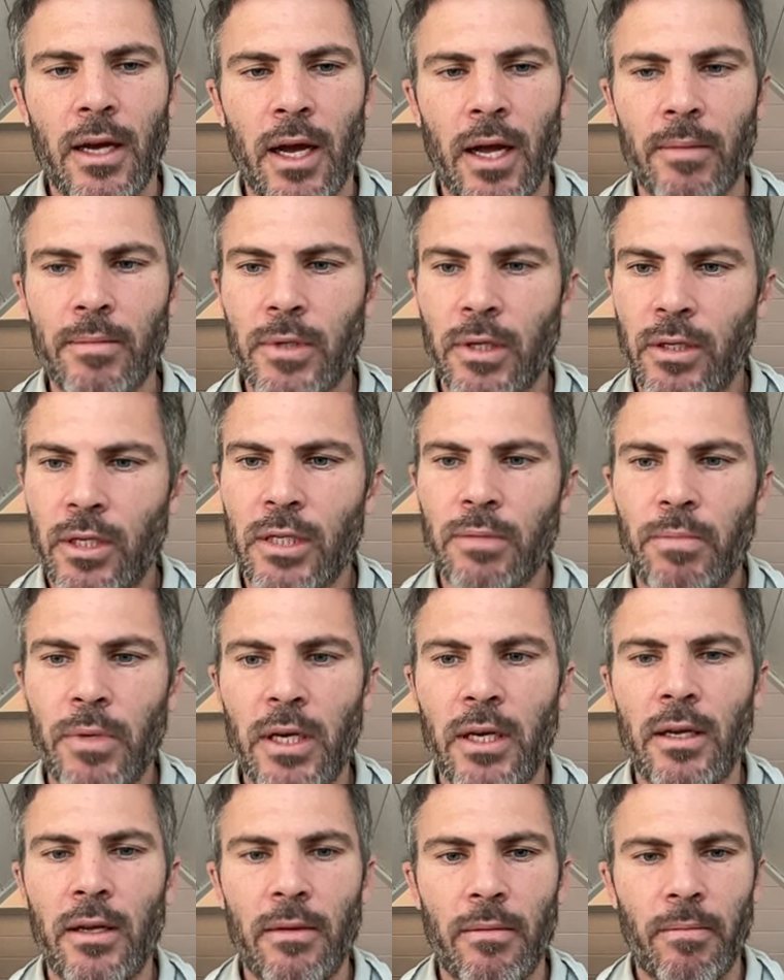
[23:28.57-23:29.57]
So just
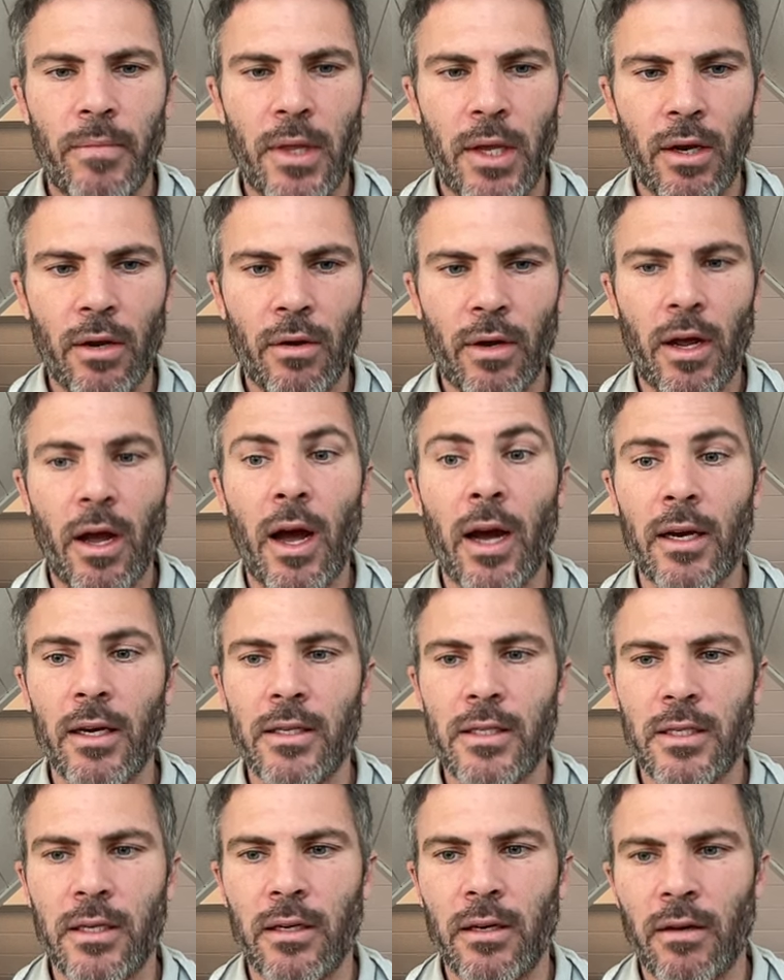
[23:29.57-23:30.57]
be,
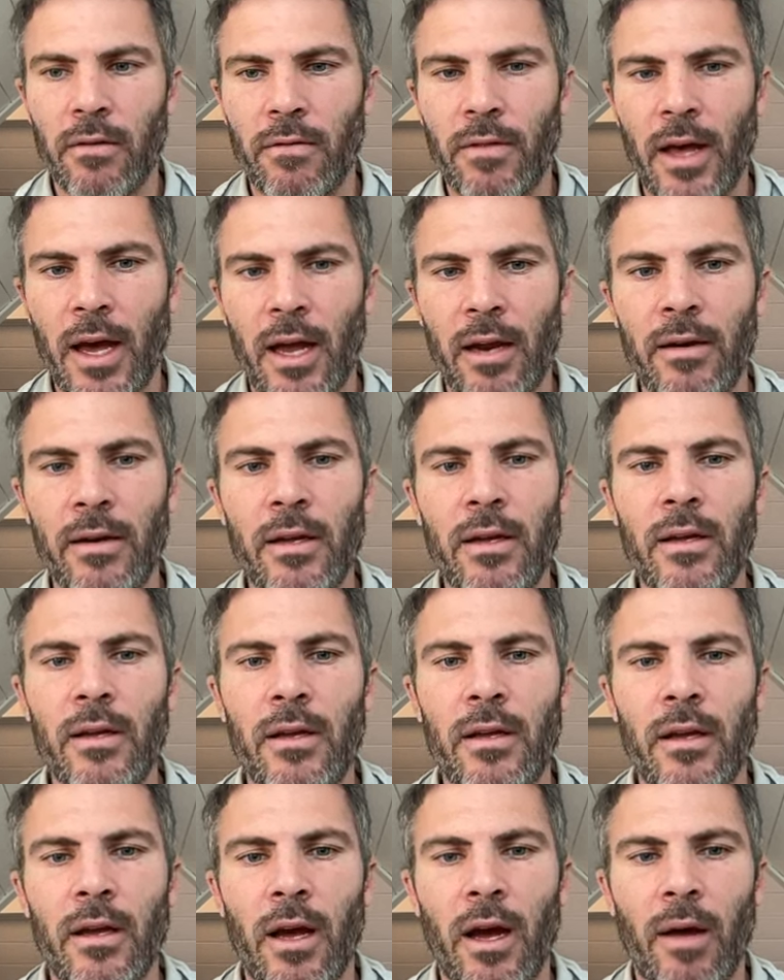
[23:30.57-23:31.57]
cognizant of that
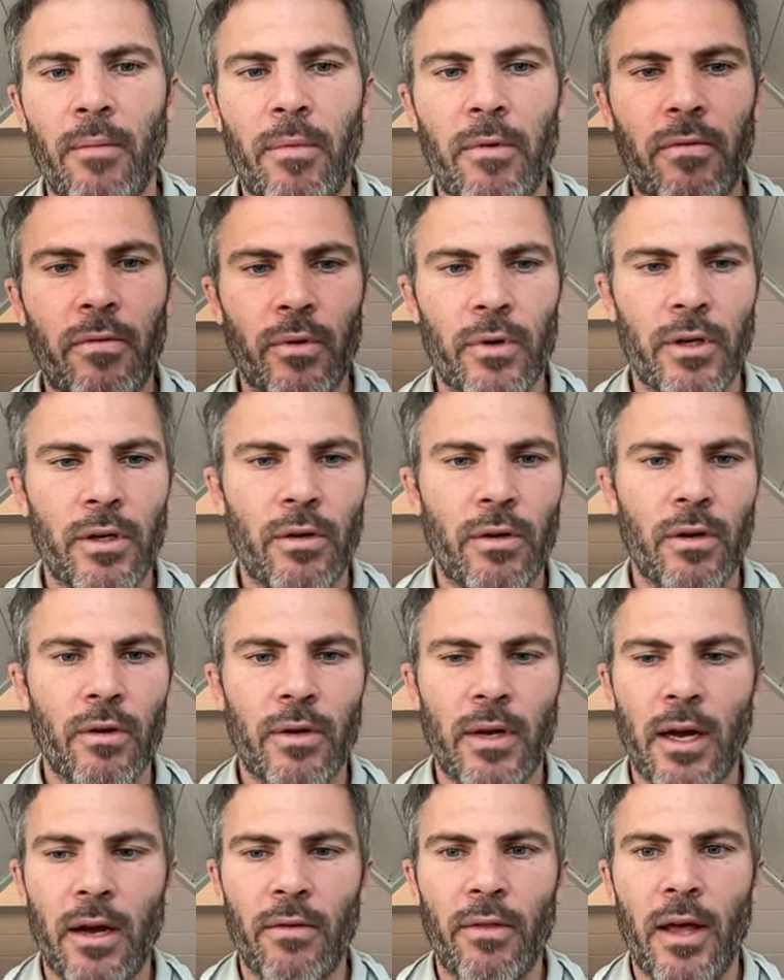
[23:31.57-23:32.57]
before you go
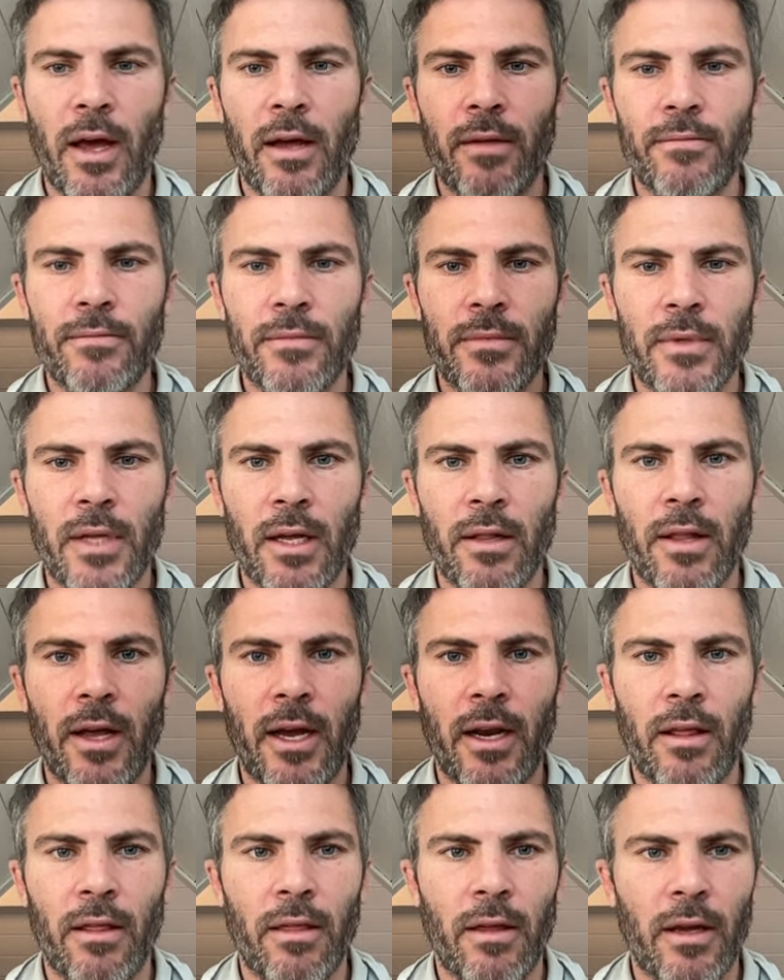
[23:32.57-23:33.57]
down that
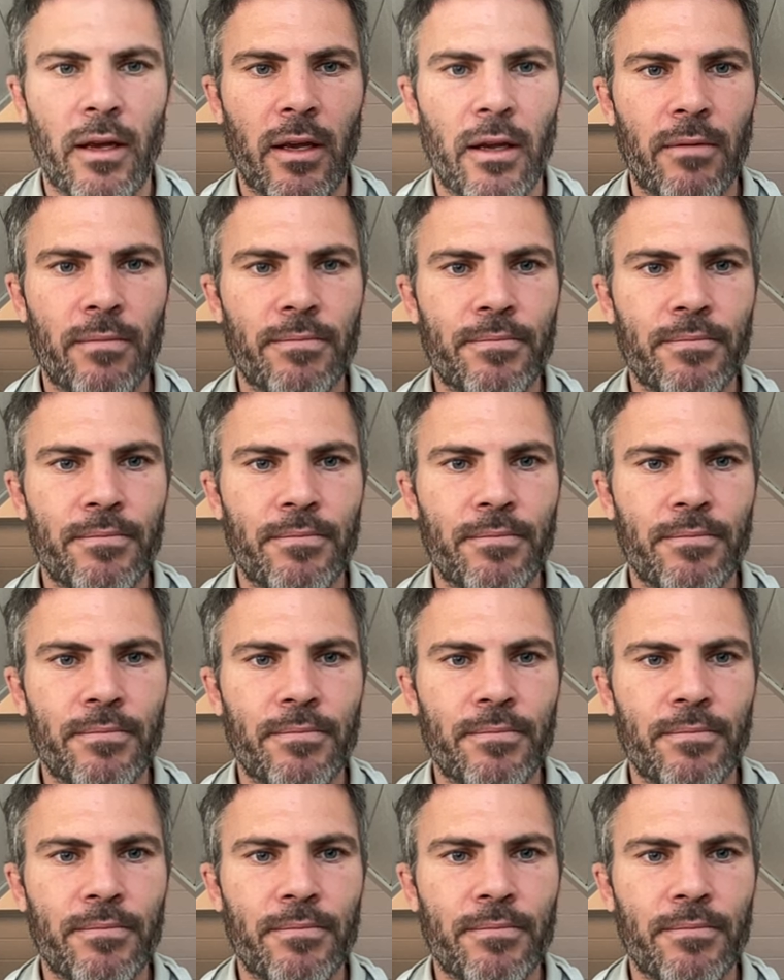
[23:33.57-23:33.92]
line of thinking.